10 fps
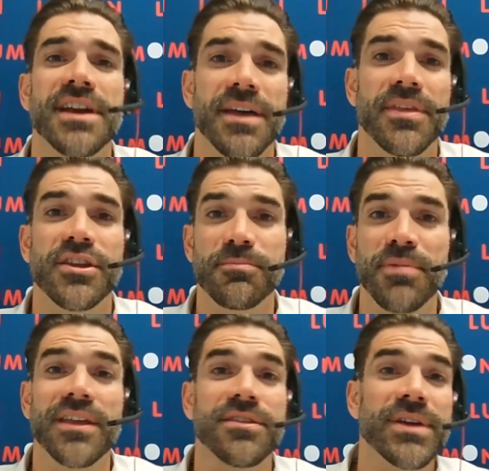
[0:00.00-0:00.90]
and then you
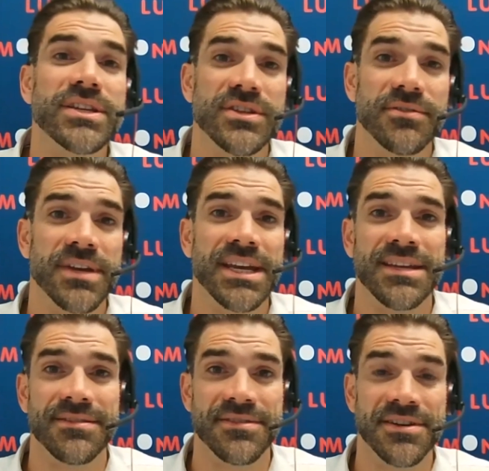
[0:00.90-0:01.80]
pay the rest of it,
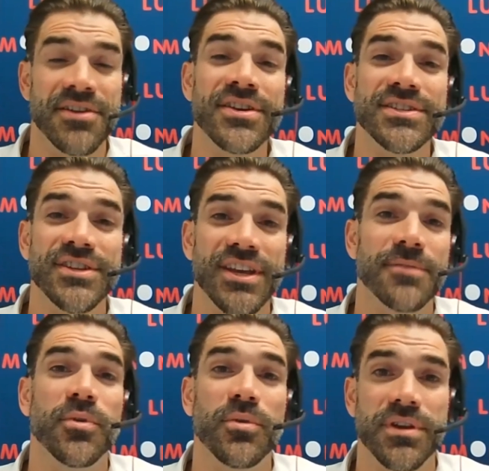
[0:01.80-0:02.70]
either the 90
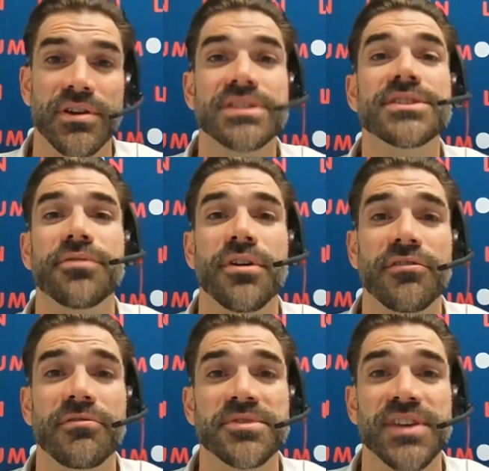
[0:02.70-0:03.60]
or the
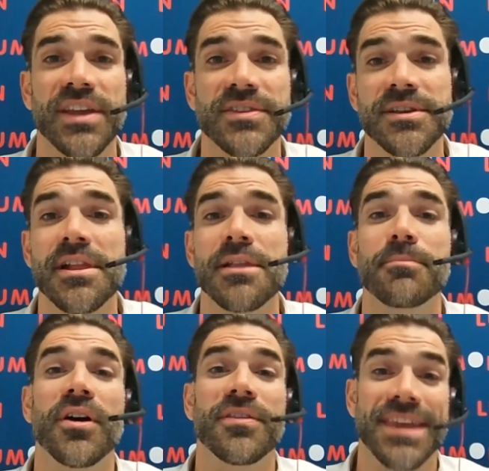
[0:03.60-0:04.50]
95%
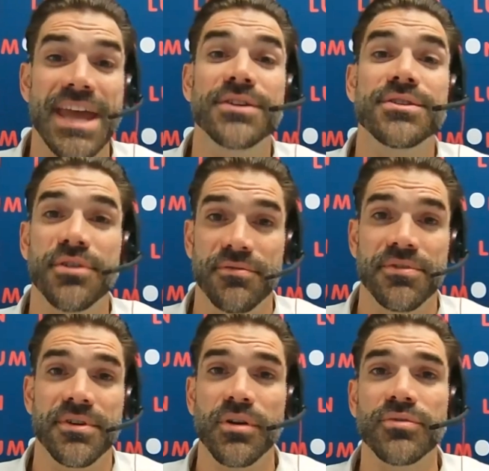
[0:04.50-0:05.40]
by the end of
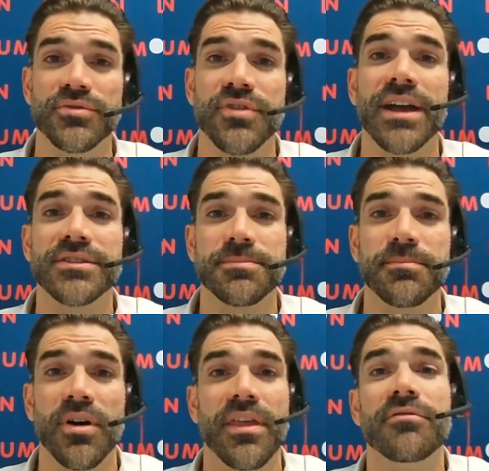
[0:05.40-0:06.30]
the contract,
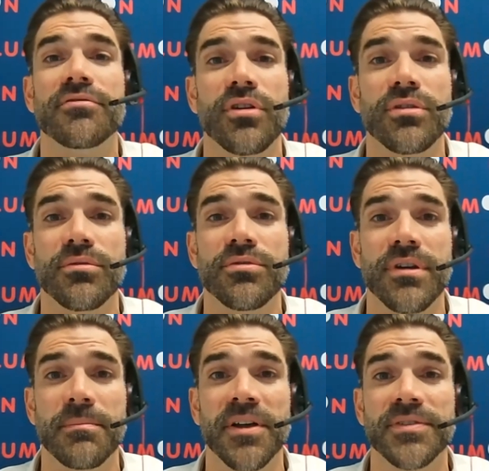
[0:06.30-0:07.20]
by that final
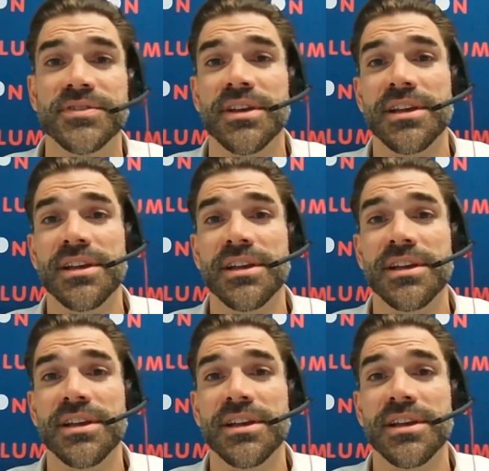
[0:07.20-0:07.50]
3 months.